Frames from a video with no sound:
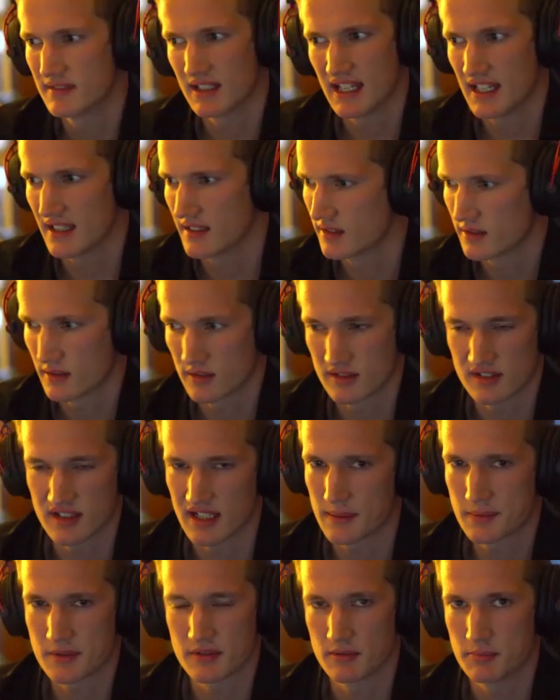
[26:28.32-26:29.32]
Hey, it was an
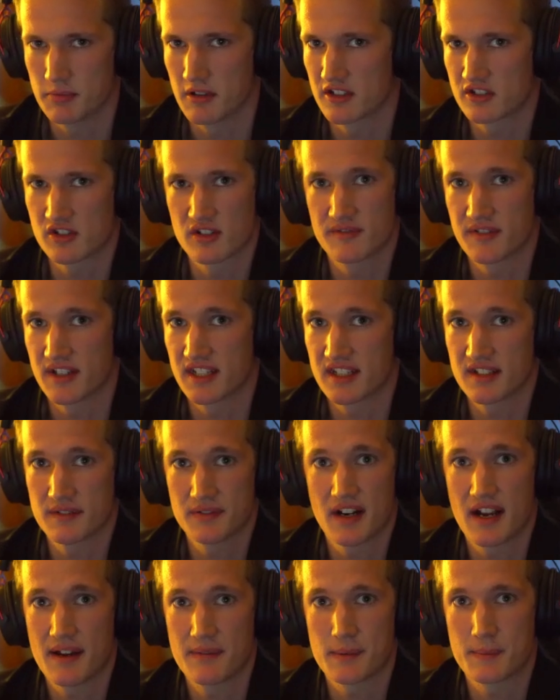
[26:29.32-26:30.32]
absolute pleasure and thank you for
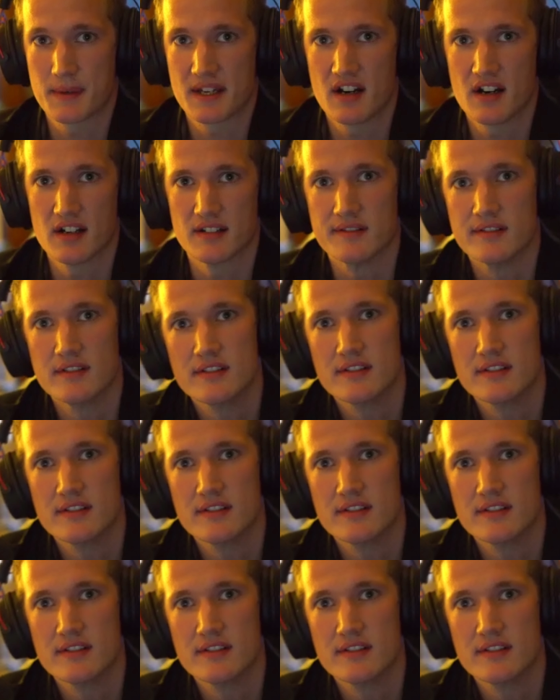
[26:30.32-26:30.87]
having me on.